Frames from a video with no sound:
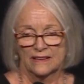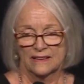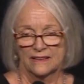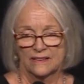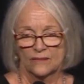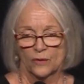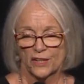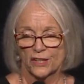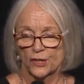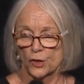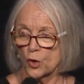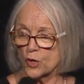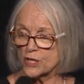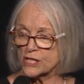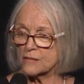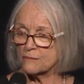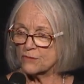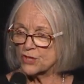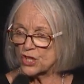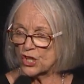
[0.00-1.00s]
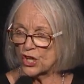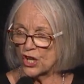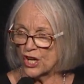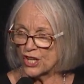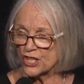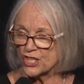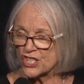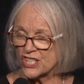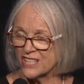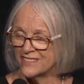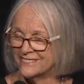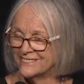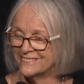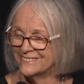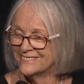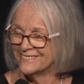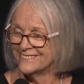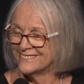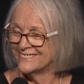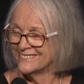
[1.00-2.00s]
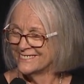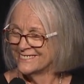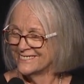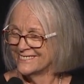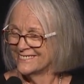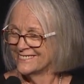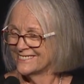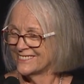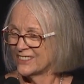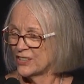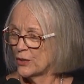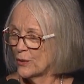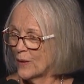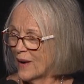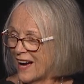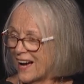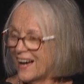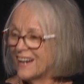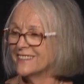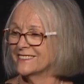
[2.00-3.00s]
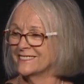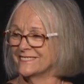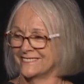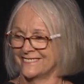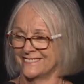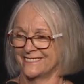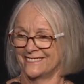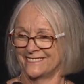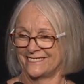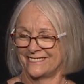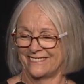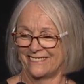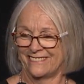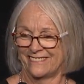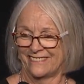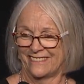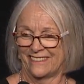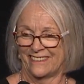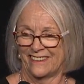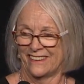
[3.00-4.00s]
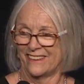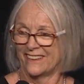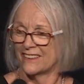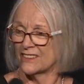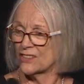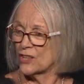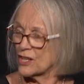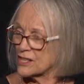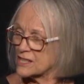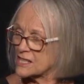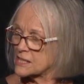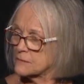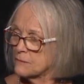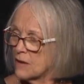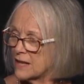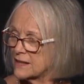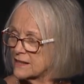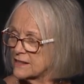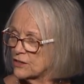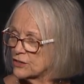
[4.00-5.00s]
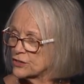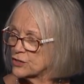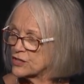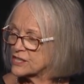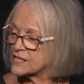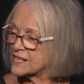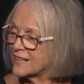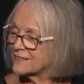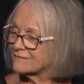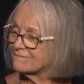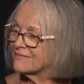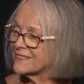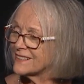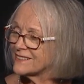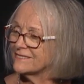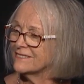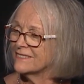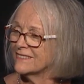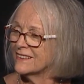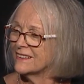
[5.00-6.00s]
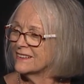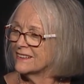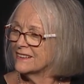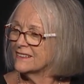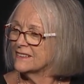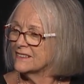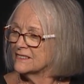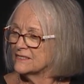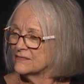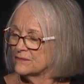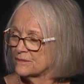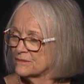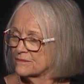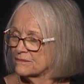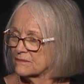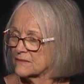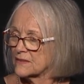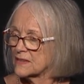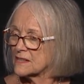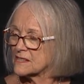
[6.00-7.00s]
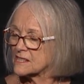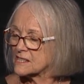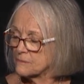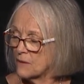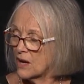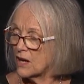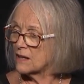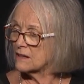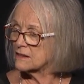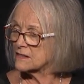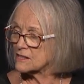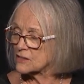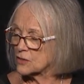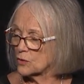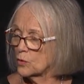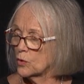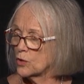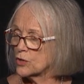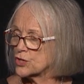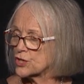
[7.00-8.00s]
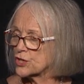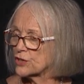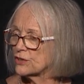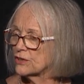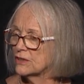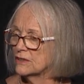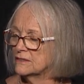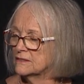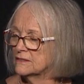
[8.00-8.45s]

What an awesome church you are. God's smiling on you, son. His smile is towards you.